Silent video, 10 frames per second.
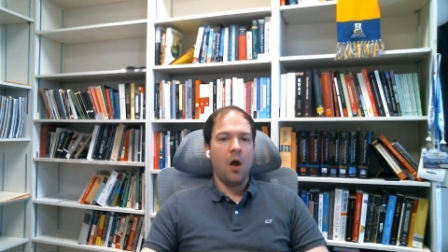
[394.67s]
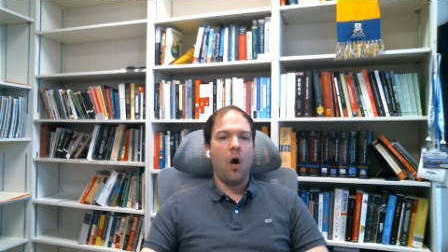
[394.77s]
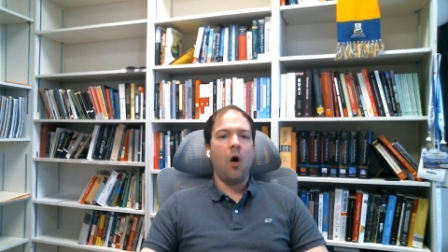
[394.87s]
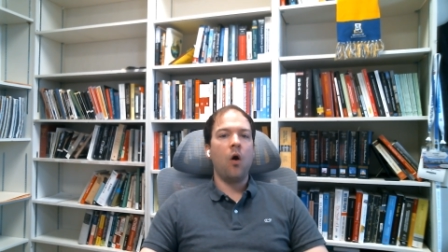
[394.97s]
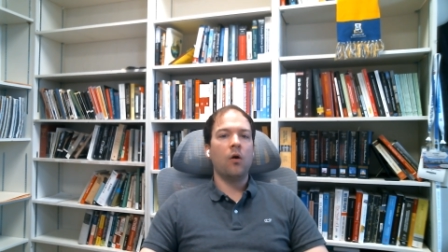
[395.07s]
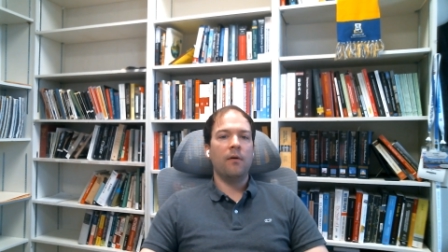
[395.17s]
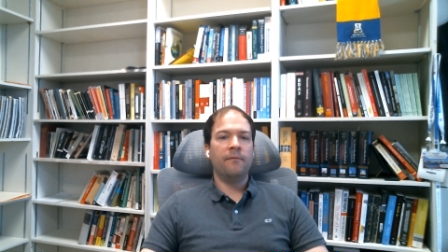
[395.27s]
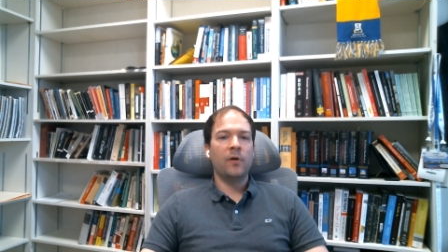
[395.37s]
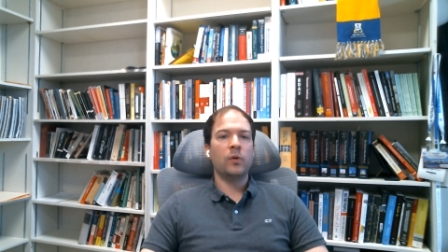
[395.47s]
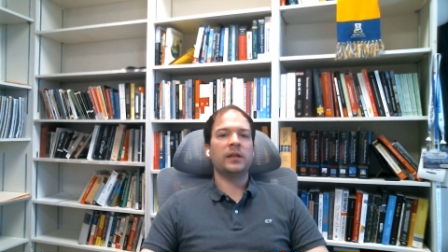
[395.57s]
All
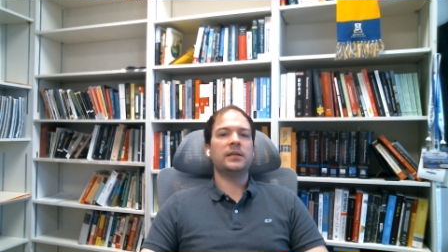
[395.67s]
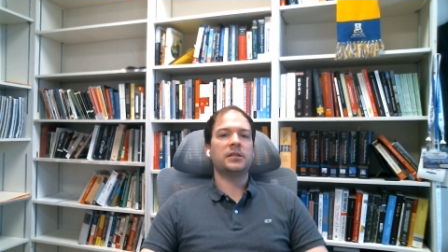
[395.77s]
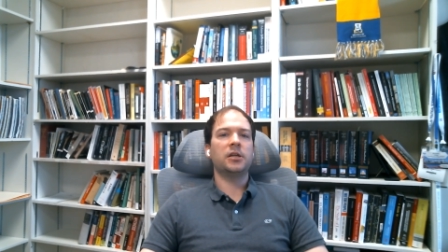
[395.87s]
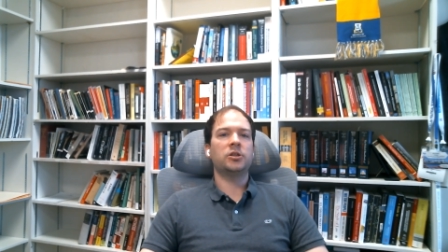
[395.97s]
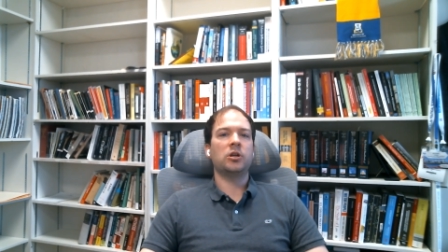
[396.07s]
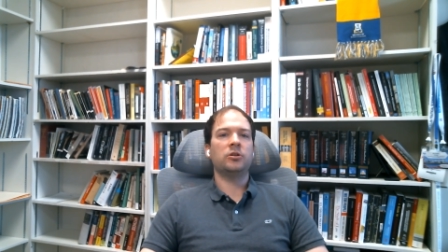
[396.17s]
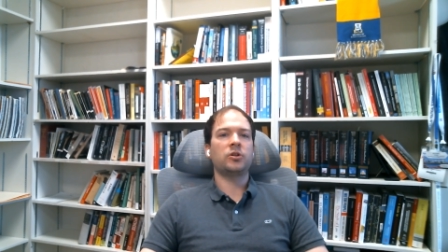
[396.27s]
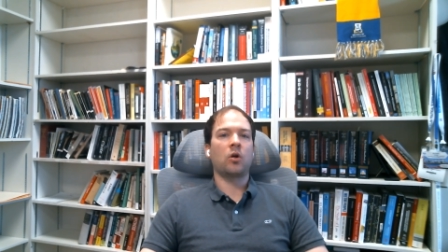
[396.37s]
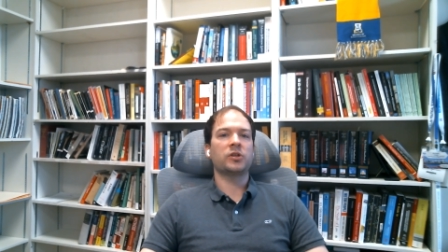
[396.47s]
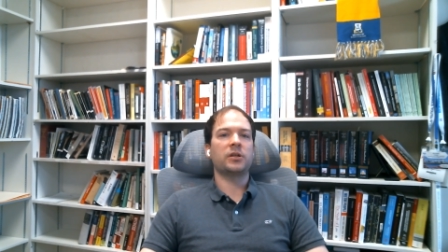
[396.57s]
voting decisions
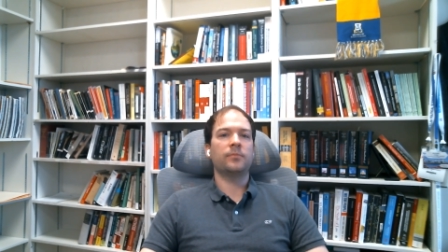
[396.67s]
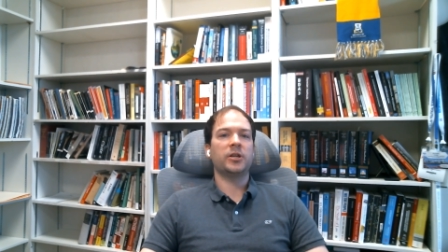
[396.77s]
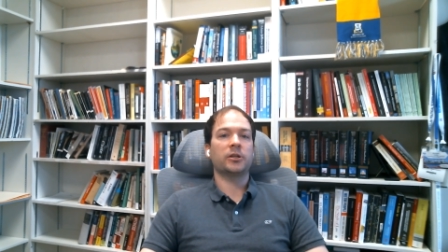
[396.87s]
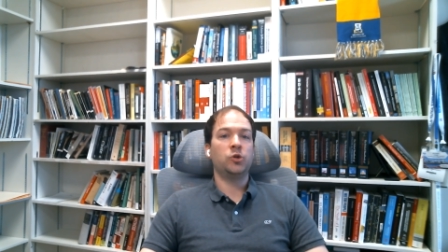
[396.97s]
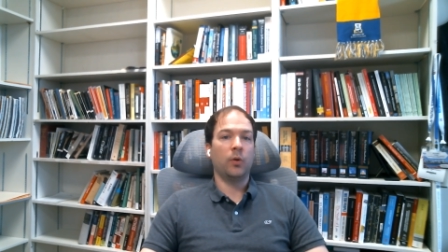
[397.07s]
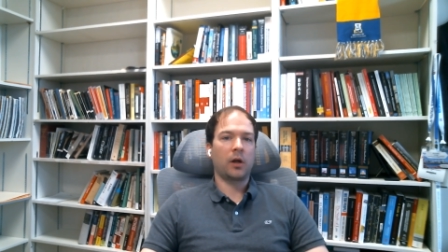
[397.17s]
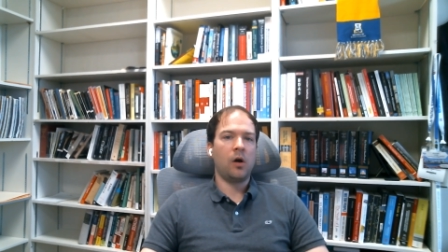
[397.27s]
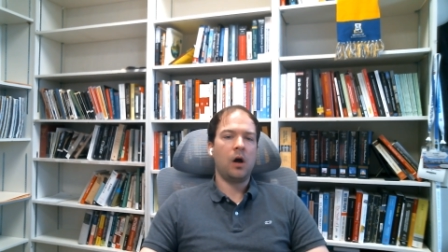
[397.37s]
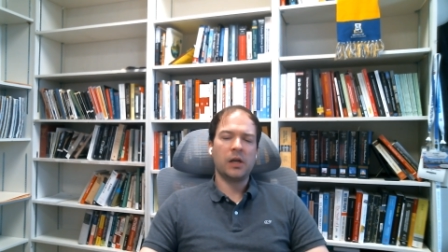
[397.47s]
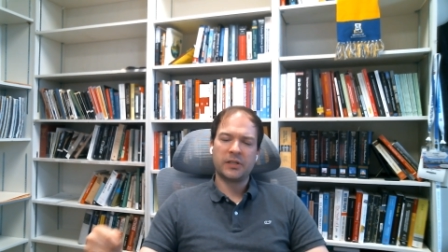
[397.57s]
are subject to a
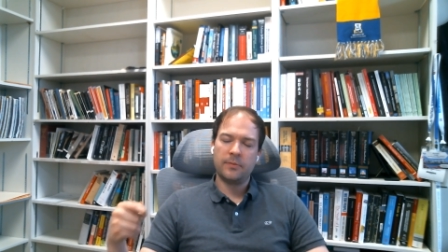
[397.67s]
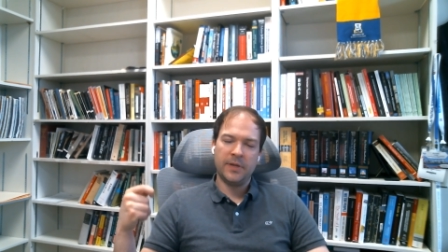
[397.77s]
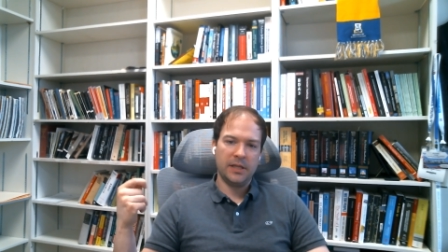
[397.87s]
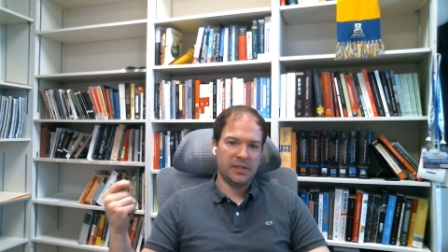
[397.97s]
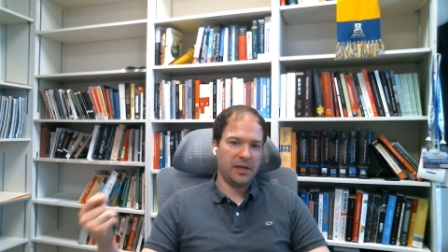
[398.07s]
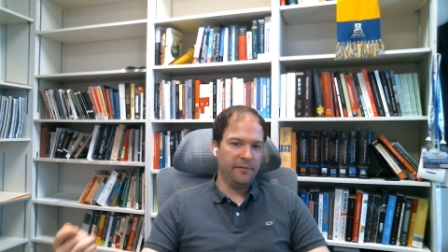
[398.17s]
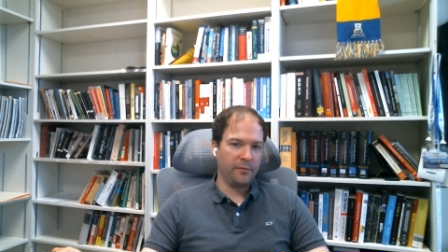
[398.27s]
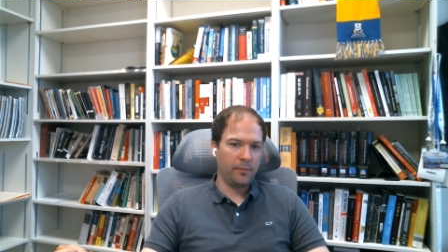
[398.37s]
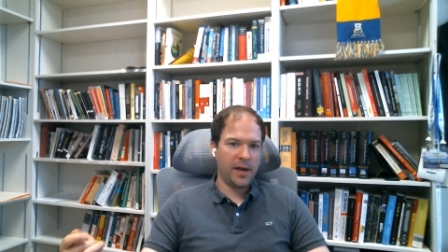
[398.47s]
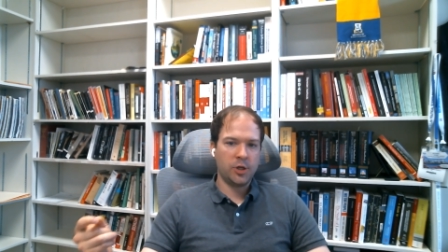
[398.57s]
cost, be this
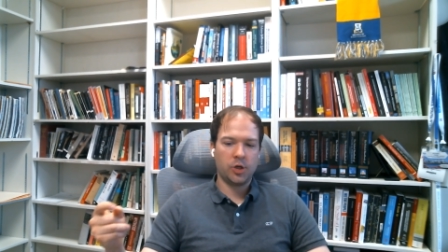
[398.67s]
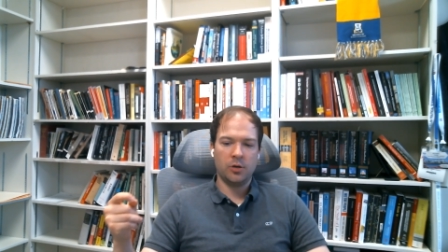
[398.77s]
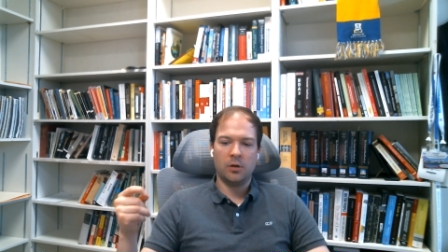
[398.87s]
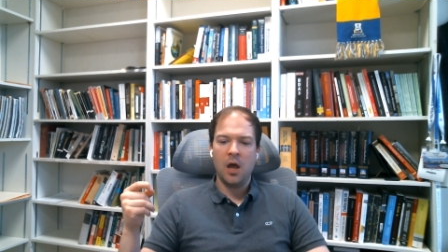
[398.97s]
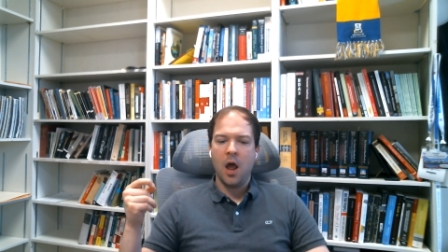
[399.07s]
informational,